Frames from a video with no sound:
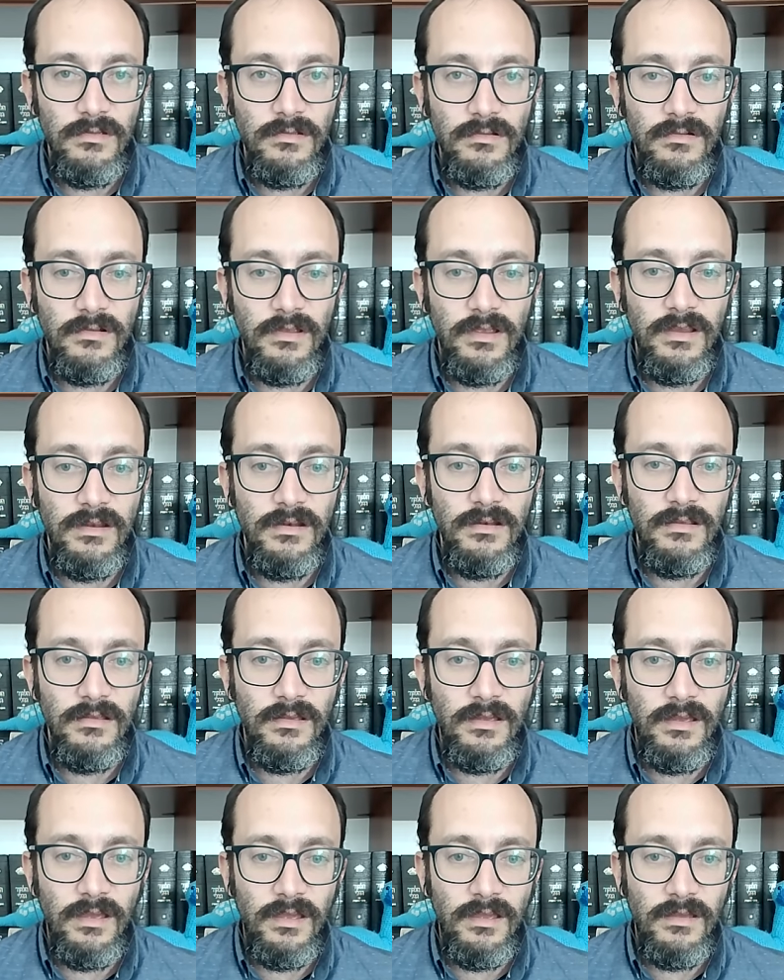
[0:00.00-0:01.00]
right?
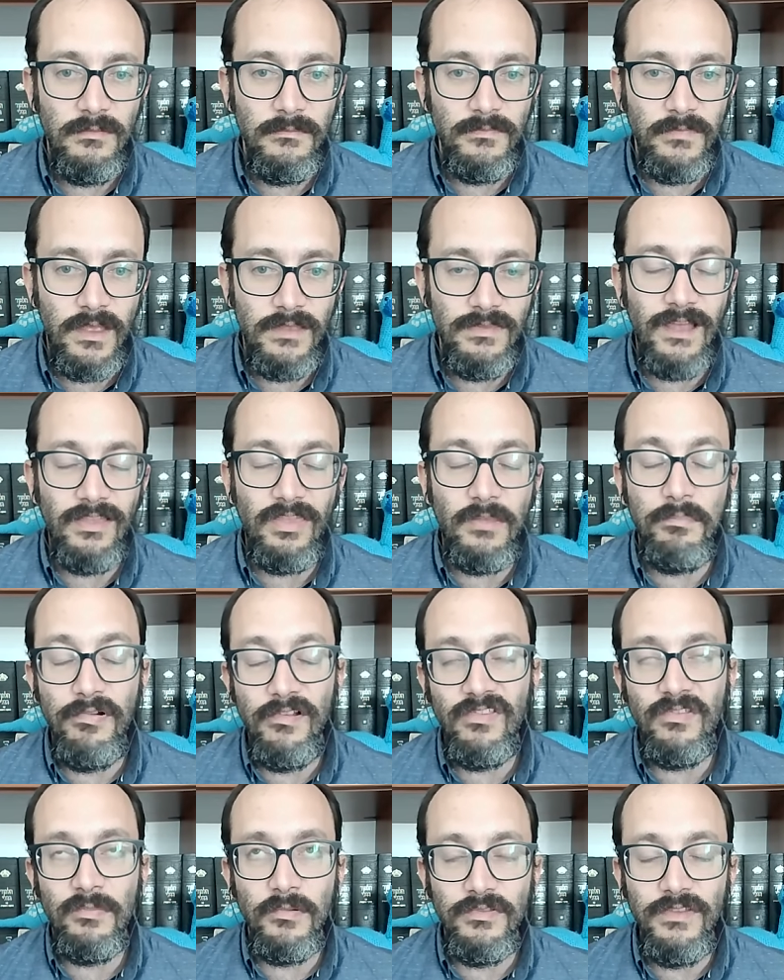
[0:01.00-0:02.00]
Um, not, not the
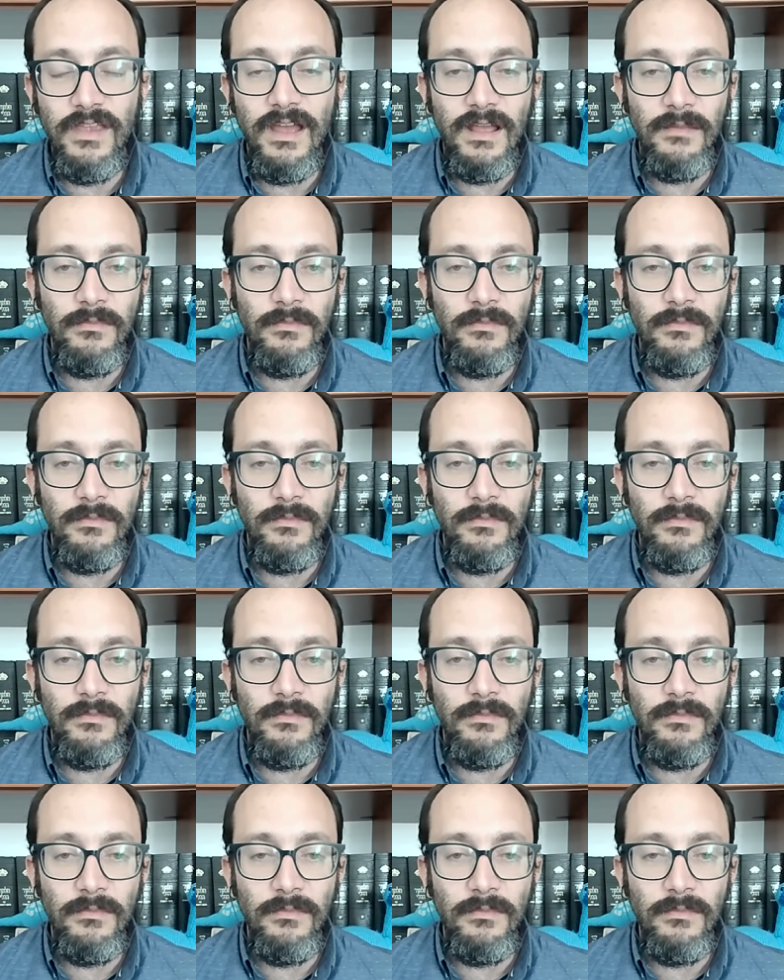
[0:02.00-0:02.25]
principal debt.